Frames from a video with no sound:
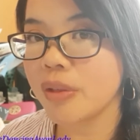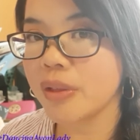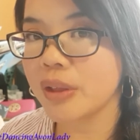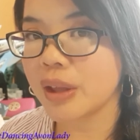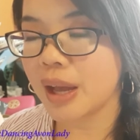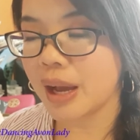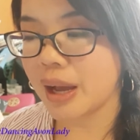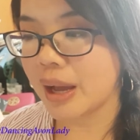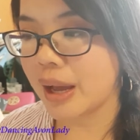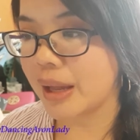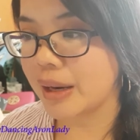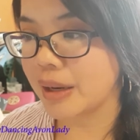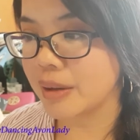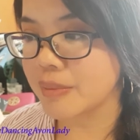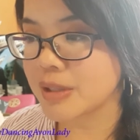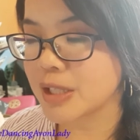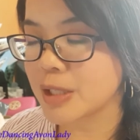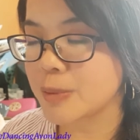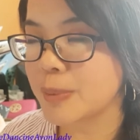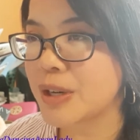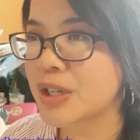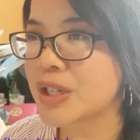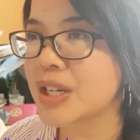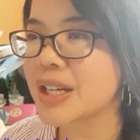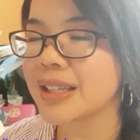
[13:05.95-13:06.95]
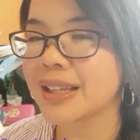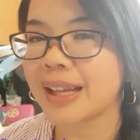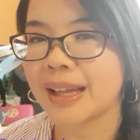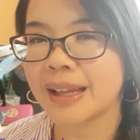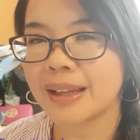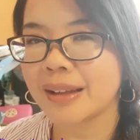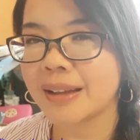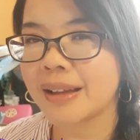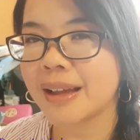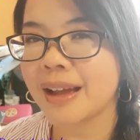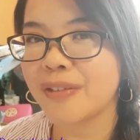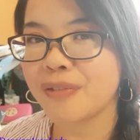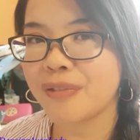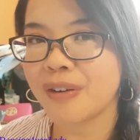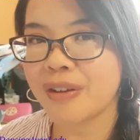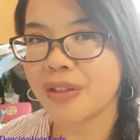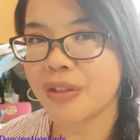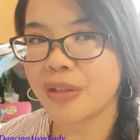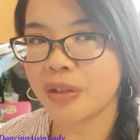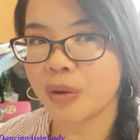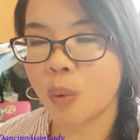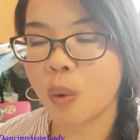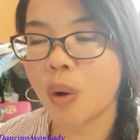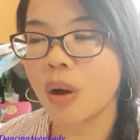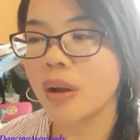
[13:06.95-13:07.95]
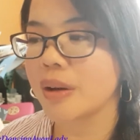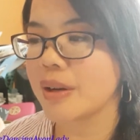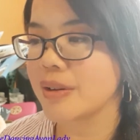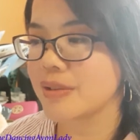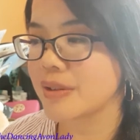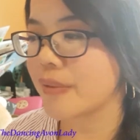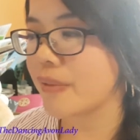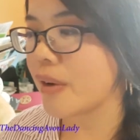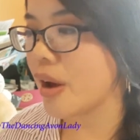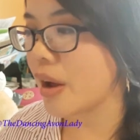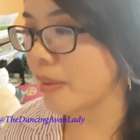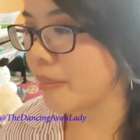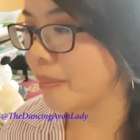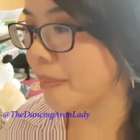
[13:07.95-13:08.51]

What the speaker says: the items, especially lately, I find that the qualities have gotten